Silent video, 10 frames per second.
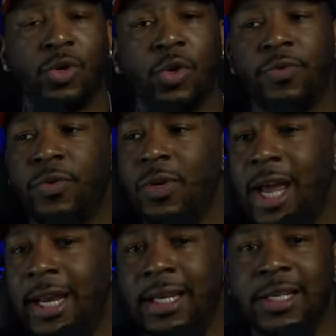You don't know if
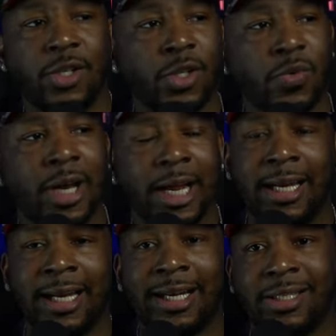you like this or you
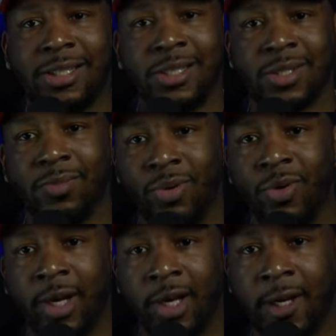like that. That shit is
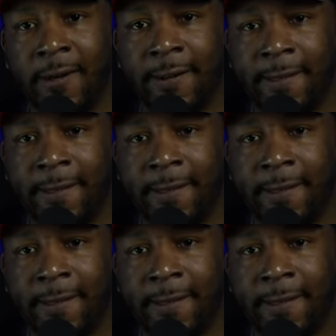important.